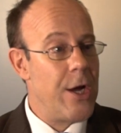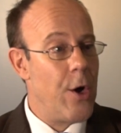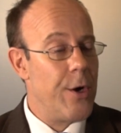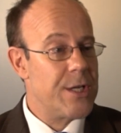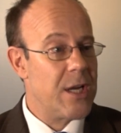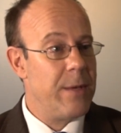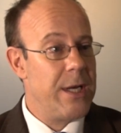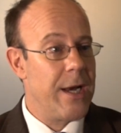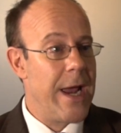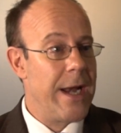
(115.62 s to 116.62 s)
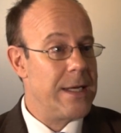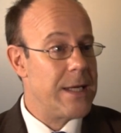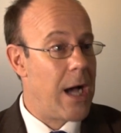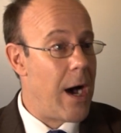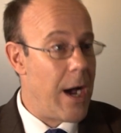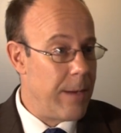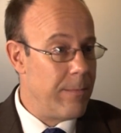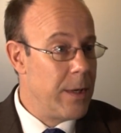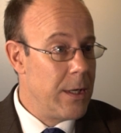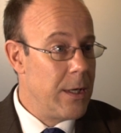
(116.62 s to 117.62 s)
notice can be done at any
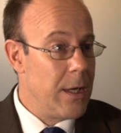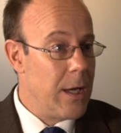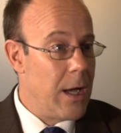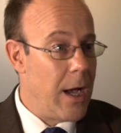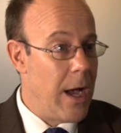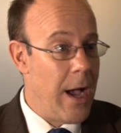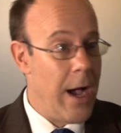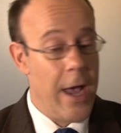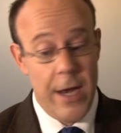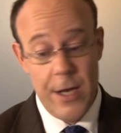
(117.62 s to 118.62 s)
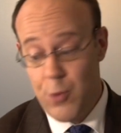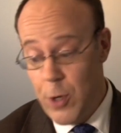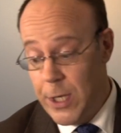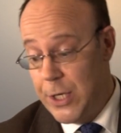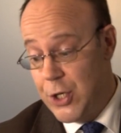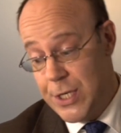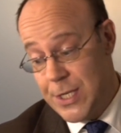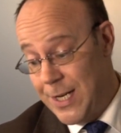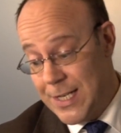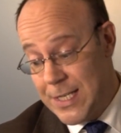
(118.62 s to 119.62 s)
time, and it's really
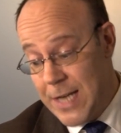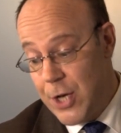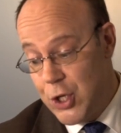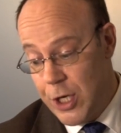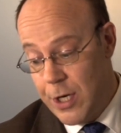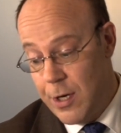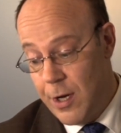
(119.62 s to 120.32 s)
just an extension